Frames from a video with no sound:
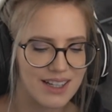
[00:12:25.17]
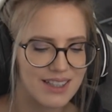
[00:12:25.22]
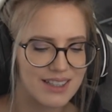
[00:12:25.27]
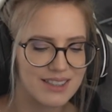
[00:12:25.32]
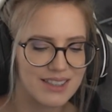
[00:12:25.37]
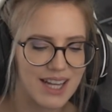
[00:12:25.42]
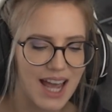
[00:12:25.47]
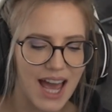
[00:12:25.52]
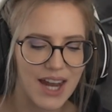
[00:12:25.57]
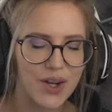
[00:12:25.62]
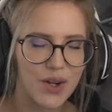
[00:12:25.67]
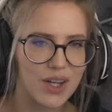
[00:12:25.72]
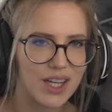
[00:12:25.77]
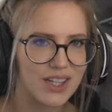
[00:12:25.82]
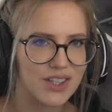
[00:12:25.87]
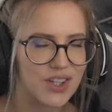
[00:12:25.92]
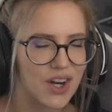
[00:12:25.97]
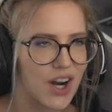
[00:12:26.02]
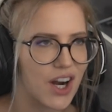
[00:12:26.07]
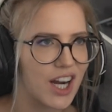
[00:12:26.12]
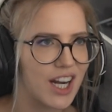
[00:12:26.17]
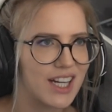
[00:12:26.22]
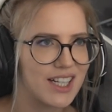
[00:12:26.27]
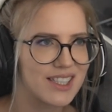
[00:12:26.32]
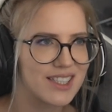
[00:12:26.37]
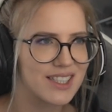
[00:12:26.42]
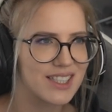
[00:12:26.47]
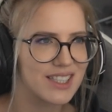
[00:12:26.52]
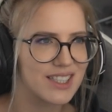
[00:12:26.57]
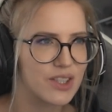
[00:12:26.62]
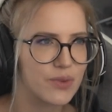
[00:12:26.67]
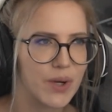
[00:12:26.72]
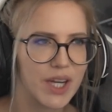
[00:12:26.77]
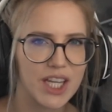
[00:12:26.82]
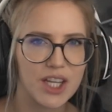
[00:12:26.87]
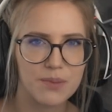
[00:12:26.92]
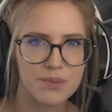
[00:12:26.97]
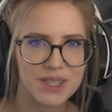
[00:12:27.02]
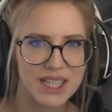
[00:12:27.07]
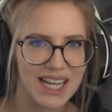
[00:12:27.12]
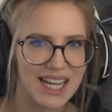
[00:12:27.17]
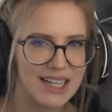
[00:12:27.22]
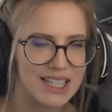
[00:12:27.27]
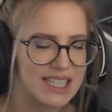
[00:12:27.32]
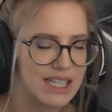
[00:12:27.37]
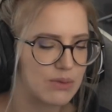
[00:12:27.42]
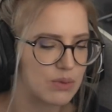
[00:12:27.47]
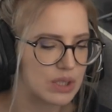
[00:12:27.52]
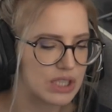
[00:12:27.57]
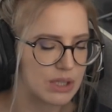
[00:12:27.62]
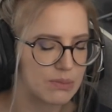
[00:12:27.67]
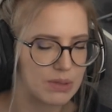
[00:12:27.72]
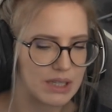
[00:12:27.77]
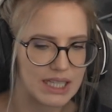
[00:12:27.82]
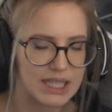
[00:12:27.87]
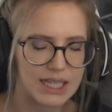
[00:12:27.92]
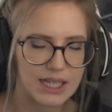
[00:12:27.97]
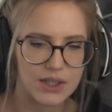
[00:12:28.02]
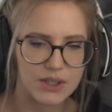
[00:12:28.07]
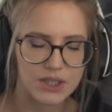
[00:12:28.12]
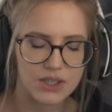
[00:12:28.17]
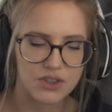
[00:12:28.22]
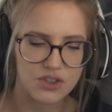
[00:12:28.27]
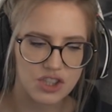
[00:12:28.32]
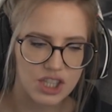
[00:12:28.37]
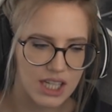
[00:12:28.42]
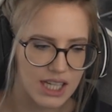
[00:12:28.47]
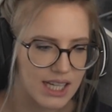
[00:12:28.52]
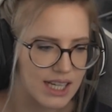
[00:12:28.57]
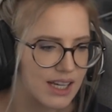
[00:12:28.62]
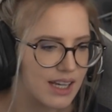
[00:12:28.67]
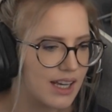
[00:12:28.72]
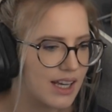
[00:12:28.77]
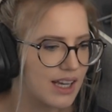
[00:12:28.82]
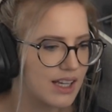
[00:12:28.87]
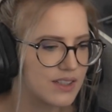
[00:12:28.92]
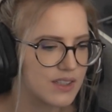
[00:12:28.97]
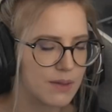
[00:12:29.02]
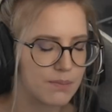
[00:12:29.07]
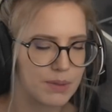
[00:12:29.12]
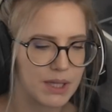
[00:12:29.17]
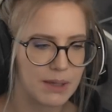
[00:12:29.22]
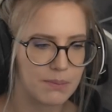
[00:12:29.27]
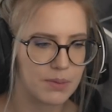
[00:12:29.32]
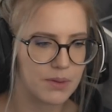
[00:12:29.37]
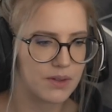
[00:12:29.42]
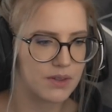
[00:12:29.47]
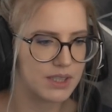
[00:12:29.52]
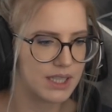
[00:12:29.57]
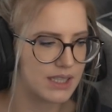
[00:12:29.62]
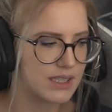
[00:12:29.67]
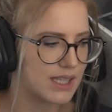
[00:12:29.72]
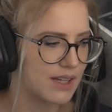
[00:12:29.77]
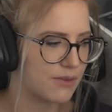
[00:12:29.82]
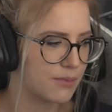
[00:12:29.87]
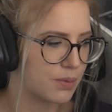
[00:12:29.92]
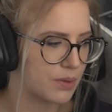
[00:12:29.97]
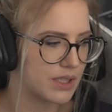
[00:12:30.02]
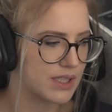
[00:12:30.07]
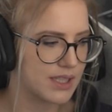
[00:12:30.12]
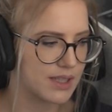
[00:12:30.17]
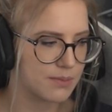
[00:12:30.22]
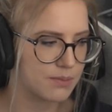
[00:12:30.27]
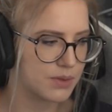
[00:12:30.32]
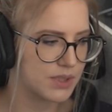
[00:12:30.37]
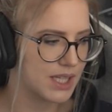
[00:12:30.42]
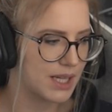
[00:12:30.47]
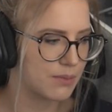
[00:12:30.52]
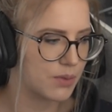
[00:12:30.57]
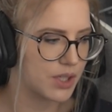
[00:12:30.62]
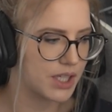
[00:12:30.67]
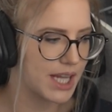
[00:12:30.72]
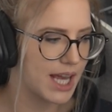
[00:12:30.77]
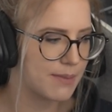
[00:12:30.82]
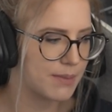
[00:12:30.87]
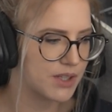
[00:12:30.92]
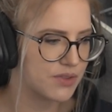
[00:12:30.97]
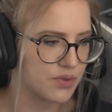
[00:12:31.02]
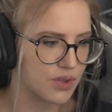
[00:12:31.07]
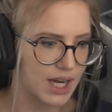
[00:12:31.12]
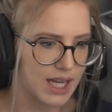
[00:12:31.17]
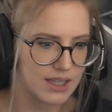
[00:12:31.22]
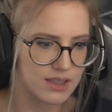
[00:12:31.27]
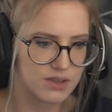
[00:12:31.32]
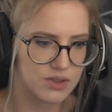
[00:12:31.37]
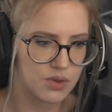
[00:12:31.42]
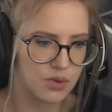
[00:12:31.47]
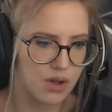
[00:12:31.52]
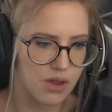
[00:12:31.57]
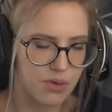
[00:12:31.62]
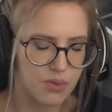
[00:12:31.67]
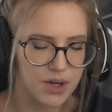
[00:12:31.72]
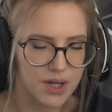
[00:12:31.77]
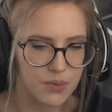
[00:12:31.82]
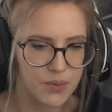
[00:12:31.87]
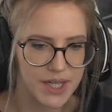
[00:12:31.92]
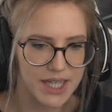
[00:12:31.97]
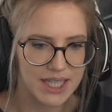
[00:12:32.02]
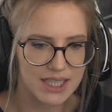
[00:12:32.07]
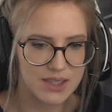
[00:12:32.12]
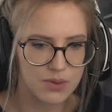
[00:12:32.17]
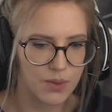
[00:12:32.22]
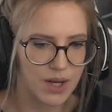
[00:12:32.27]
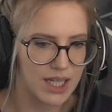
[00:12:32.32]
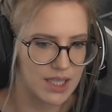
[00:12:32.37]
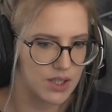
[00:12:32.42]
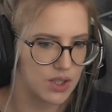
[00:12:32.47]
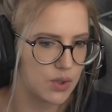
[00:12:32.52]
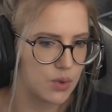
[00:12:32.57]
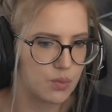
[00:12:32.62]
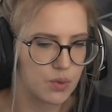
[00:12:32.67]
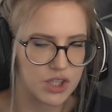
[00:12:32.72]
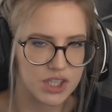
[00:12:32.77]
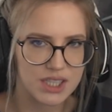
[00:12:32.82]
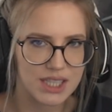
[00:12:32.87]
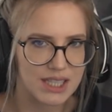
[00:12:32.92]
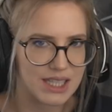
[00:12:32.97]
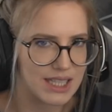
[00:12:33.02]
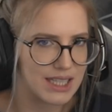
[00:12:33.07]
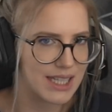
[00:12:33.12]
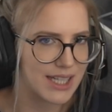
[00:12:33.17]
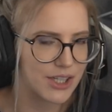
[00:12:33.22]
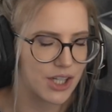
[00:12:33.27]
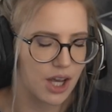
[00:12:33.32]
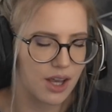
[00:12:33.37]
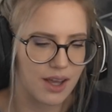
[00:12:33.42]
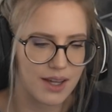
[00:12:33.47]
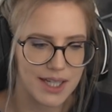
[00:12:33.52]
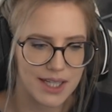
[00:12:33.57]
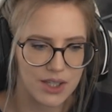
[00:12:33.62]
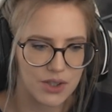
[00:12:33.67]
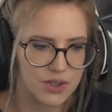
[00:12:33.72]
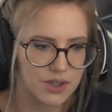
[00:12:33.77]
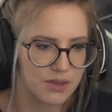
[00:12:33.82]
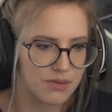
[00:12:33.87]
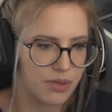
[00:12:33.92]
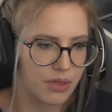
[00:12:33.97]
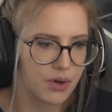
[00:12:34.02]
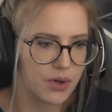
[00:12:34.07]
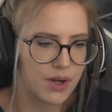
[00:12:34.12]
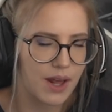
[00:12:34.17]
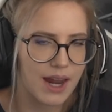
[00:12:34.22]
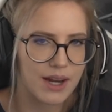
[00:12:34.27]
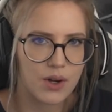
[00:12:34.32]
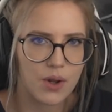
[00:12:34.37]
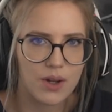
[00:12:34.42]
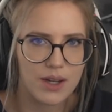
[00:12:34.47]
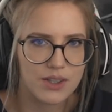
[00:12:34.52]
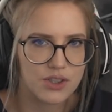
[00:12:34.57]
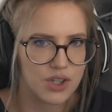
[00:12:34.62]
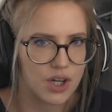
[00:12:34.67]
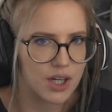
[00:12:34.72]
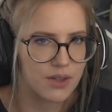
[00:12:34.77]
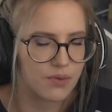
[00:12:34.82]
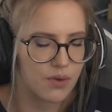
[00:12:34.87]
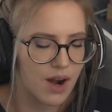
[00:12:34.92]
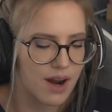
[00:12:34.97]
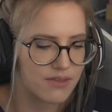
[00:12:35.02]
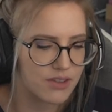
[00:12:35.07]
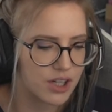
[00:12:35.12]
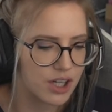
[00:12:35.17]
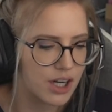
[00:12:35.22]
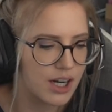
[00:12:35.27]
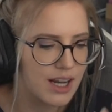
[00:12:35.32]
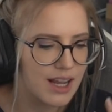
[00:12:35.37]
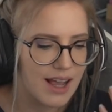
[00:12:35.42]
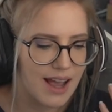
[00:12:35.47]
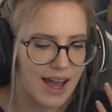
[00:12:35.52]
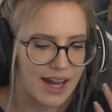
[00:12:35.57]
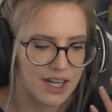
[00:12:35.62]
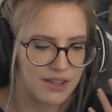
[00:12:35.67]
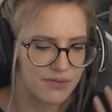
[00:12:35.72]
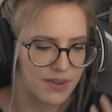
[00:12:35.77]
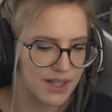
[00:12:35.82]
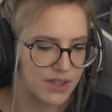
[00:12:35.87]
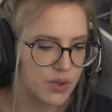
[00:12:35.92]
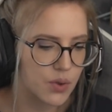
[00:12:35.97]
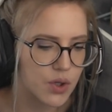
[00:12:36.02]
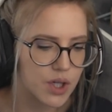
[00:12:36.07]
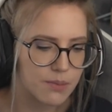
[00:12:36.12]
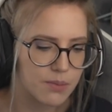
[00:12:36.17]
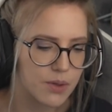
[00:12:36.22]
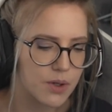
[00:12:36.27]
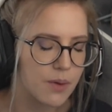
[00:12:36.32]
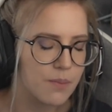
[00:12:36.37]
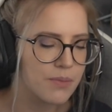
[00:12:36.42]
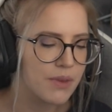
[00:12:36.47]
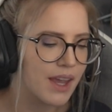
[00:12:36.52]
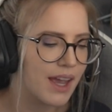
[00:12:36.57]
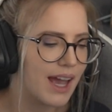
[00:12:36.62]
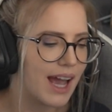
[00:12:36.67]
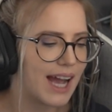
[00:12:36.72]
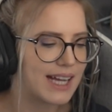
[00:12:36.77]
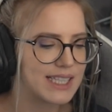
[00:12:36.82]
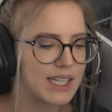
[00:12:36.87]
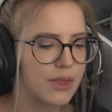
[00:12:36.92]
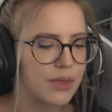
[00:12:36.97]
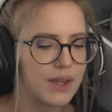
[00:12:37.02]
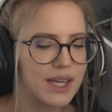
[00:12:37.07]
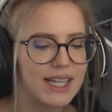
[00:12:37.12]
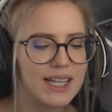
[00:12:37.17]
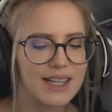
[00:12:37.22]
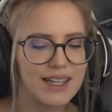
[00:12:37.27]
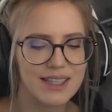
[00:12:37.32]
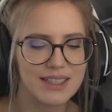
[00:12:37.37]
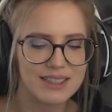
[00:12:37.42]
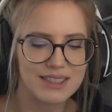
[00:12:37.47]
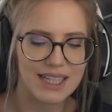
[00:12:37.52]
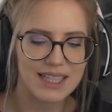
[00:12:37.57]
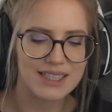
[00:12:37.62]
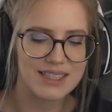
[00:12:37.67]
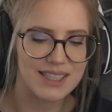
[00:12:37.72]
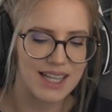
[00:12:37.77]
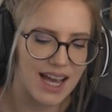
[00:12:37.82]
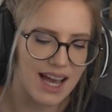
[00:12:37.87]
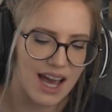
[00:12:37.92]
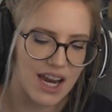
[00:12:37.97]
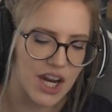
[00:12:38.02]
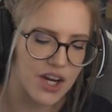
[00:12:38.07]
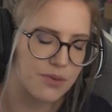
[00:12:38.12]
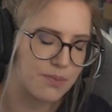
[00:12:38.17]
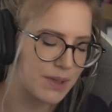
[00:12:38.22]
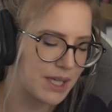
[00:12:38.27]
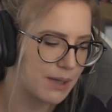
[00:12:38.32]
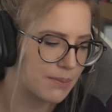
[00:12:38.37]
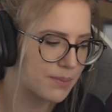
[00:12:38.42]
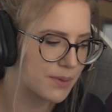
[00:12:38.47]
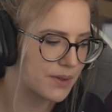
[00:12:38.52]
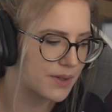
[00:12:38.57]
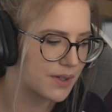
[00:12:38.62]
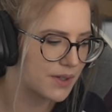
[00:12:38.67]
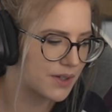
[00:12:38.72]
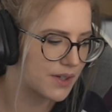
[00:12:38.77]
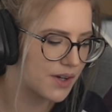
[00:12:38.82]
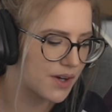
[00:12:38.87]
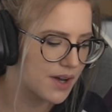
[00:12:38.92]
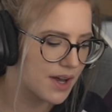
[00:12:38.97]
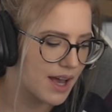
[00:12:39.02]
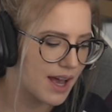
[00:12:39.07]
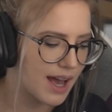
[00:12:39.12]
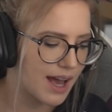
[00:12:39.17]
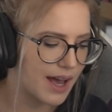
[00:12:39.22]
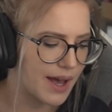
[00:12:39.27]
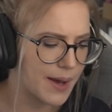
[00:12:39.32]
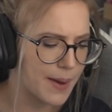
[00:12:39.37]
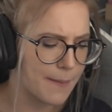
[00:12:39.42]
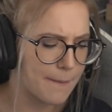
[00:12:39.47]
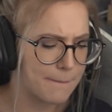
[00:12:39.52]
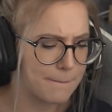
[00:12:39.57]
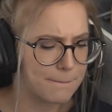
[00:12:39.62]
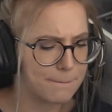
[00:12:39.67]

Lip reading: the unholy shards, the way you obtained them was completely RNG. Some people did 7% more damage for like 2 or 3 weeks while you were sitting there not getting your 3rd unholy shard forever, and it felt horrible. And the thing that a lot of people are